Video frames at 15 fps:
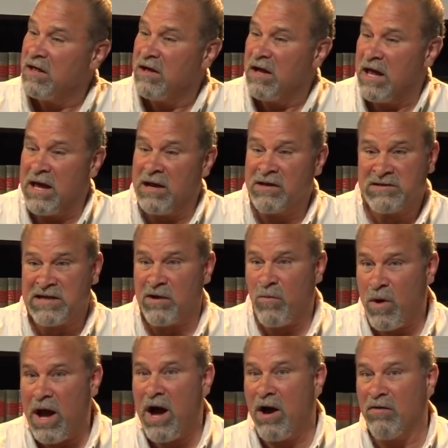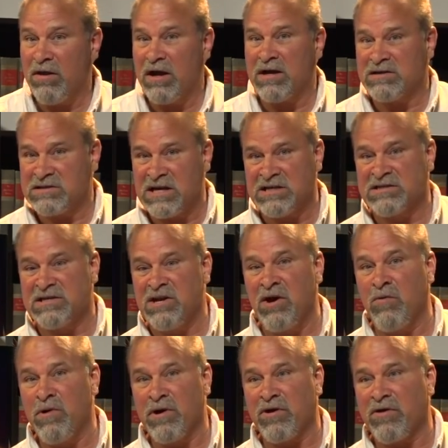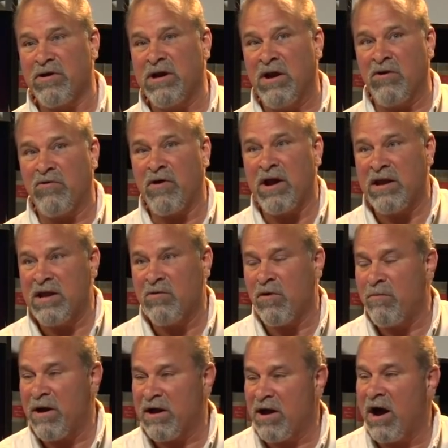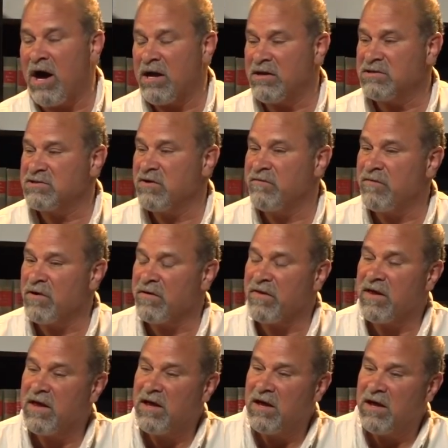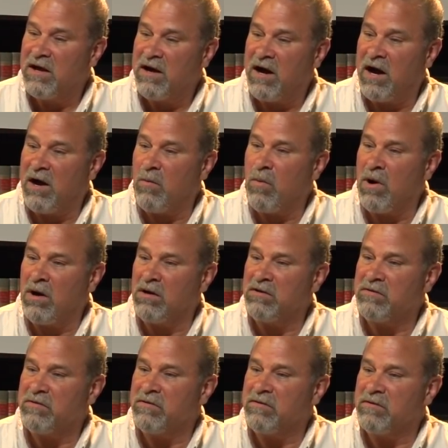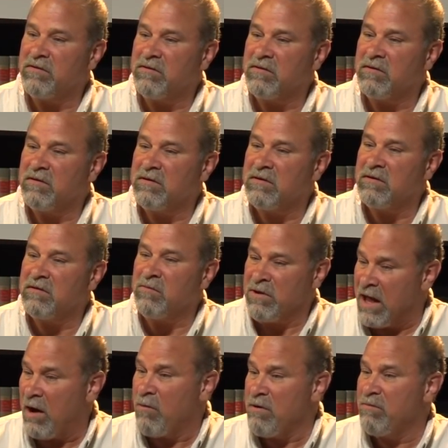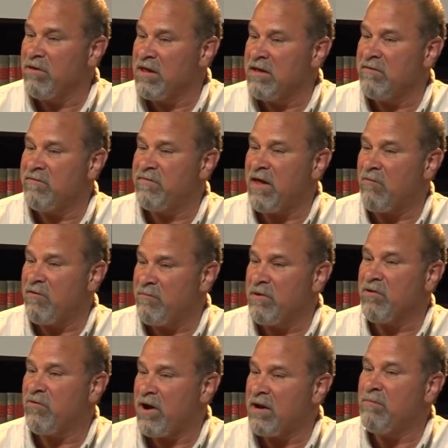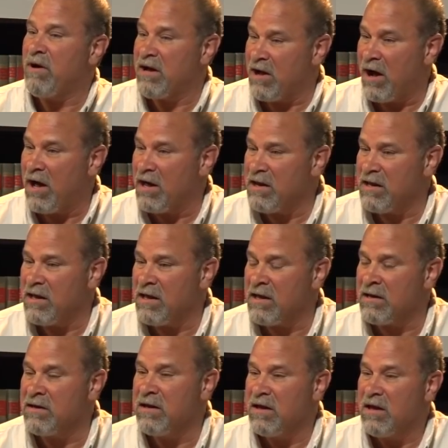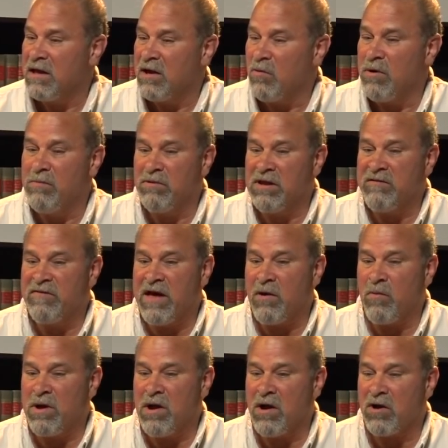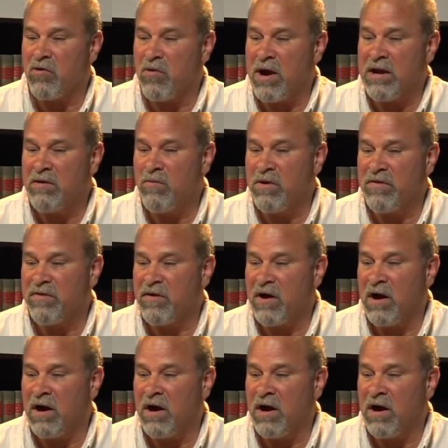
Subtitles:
and it's like, wow, look, it says, you know, we're, you know, created equal by God and so forth. Well, yeah, we believe that we've been created by God, and we believe that we are created with